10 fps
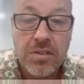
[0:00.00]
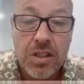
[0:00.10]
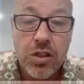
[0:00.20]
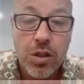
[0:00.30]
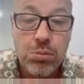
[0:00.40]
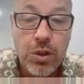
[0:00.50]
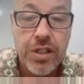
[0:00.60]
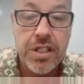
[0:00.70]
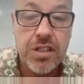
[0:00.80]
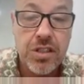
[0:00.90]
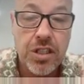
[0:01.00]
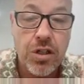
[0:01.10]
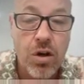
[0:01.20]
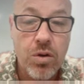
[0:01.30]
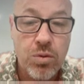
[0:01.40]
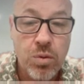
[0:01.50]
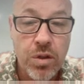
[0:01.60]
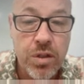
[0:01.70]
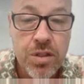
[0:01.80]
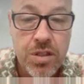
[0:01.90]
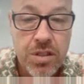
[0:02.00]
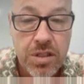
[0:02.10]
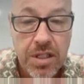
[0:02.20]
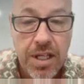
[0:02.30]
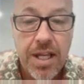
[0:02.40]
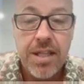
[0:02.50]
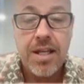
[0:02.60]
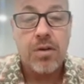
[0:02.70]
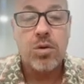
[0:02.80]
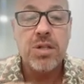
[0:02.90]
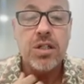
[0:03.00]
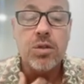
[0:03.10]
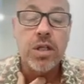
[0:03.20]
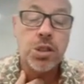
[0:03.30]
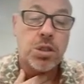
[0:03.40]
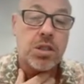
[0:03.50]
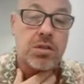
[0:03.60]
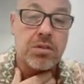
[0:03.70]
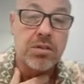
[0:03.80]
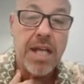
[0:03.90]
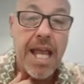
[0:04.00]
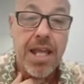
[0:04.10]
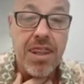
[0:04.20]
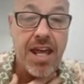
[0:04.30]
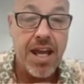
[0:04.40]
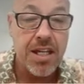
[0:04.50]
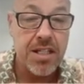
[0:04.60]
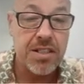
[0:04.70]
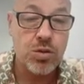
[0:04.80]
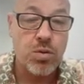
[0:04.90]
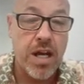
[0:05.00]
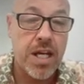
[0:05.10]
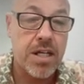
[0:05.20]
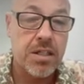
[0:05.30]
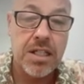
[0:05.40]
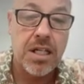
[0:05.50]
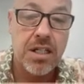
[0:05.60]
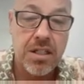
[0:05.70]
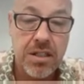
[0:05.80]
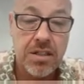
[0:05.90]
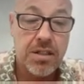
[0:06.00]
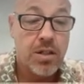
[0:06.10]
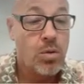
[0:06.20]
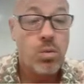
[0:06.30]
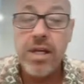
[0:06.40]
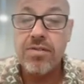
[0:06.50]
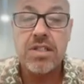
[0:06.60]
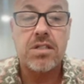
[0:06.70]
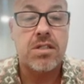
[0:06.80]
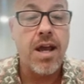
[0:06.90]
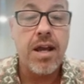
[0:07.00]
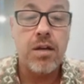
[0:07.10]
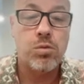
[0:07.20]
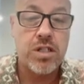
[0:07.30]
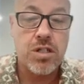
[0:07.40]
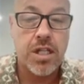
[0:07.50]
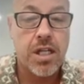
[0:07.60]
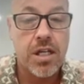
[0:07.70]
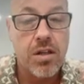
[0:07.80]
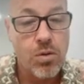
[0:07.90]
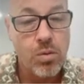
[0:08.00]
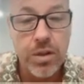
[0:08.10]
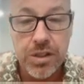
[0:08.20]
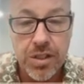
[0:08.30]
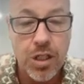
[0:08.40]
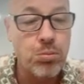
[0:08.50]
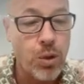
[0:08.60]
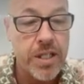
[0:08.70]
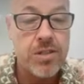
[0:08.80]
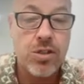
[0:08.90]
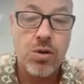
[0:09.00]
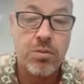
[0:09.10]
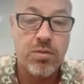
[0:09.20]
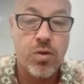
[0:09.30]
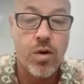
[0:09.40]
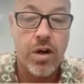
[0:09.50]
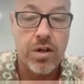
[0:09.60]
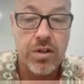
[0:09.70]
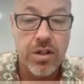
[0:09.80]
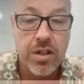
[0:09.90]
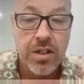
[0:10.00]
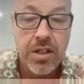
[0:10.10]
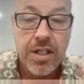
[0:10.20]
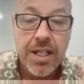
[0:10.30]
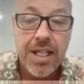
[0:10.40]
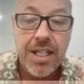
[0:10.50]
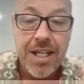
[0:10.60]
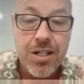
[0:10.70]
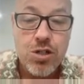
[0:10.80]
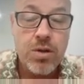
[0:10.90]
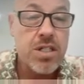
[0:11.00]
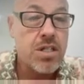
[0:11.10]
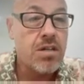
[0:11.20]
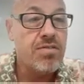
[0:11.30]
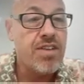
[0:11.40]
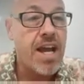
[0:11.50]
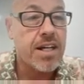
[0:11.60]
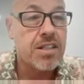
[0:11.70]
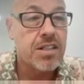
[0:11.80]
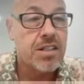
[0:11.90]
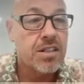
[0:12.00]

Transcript: you can put it into your own words, and that would be a question. And that is writing a lead. We haven't decided which lead. We're just going to brainstorm for. An interesting fact.